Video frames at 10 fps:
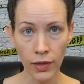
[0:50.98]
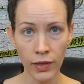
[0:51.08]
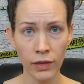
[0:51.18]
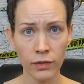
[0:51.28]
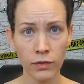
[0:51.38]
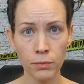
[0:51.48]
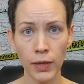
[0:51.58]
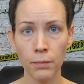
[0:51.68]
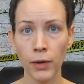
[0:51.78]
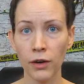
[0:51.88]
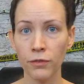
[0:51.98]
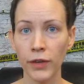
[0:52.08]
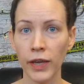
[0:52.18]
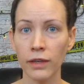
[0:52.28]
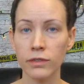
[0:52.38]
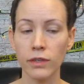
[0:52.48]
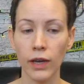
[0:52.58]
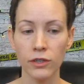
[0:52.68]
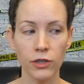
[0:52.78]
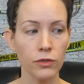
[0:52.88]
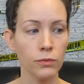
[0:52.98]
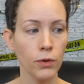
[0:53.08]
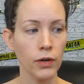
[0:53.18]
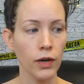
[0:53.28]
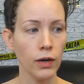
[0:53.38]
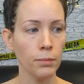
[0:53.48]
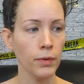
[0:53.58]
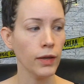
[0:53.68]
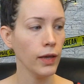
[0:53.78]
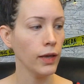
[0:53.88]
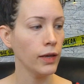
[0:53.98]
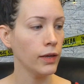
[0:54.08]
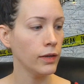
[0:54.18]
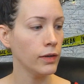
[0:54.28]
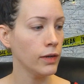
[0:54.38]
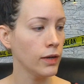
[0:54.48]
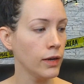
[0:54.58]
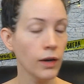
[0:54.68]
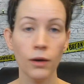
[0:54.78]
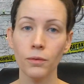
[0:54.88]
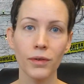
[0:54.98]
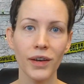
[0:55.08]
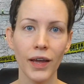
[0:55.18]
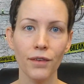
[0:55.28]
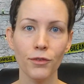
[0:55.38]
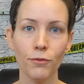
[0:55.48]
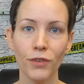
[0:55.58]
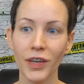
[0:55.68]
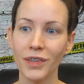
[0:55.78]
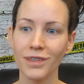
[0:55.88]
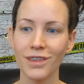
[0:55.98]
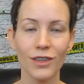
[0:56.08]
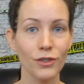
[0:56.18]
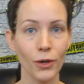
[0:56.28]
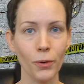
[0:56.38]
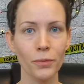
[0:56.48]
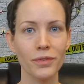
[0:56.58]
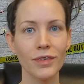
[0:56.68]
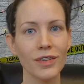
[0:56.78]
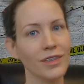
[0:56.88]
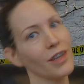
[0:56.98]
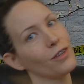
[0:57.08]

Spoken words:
yeah, this is me barefaced. I just woke up and we're going to have some fun. So stay